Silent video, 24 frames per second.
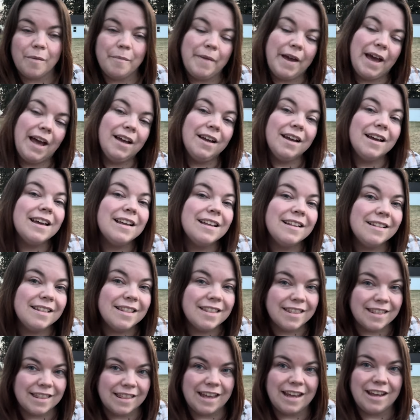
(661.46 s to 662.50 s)
back.
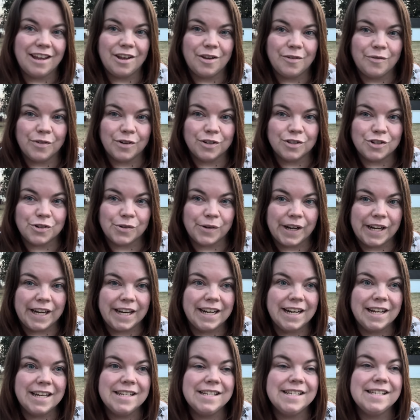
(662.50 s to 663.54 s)
Thank you for joining
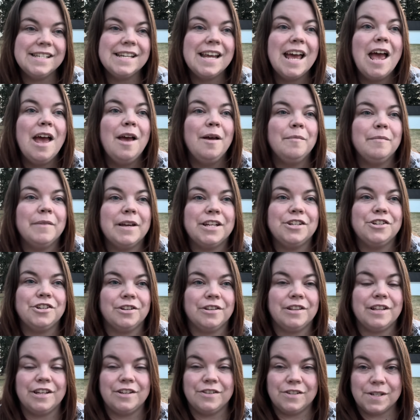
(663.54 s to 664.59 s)
us. Make sure
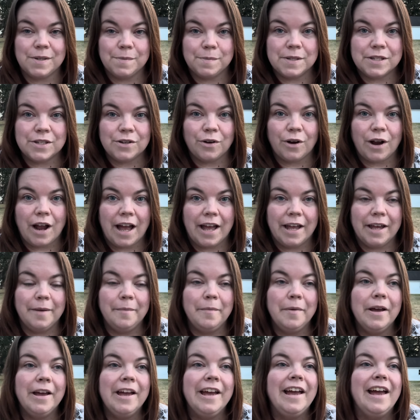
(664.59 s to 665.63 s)
that you subscribe.
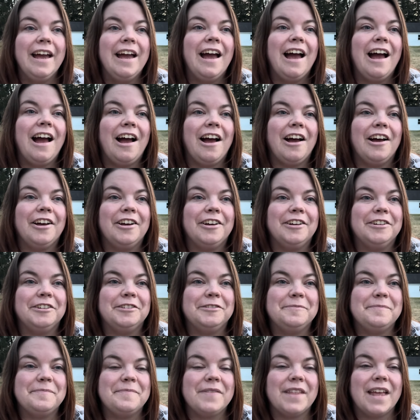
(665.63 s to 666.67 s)

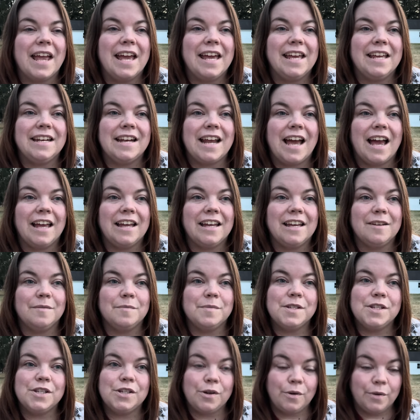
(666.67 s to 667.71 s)
And I am
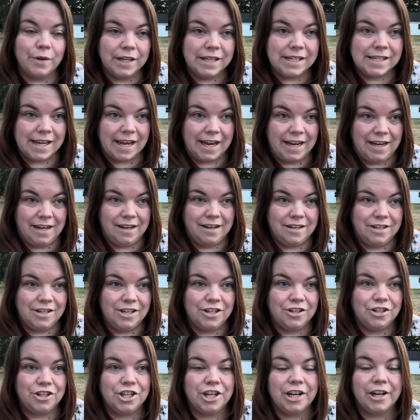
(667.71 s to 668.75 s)
so excited to
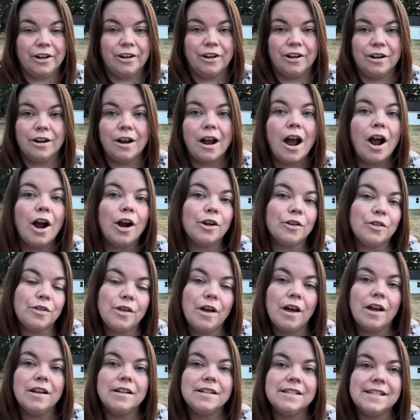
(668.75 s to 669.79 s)
share our
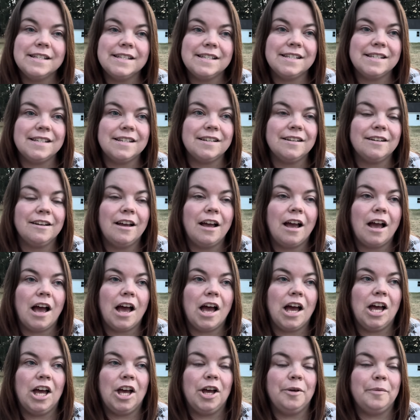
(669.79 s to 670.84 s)
thoughts,
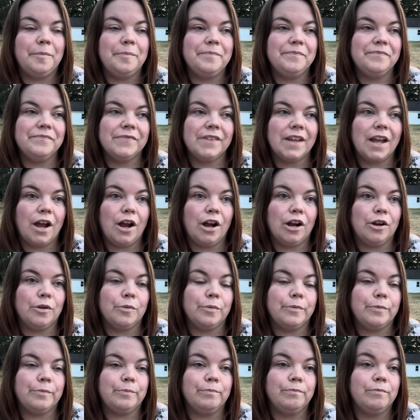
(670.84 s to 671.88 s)
our
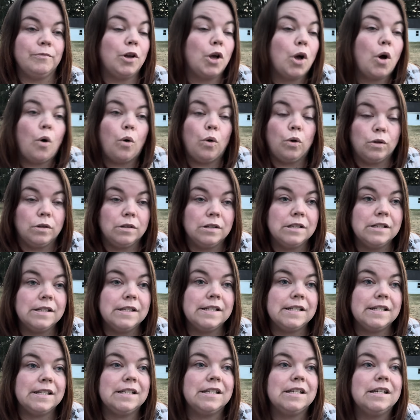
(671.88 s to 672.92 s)

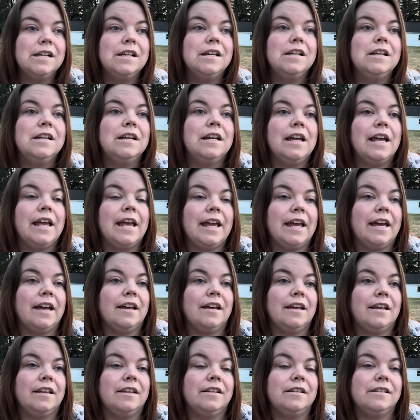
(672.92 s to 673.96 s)
goals,
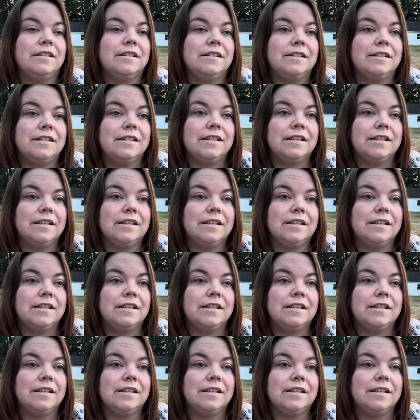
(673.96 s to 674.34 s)
and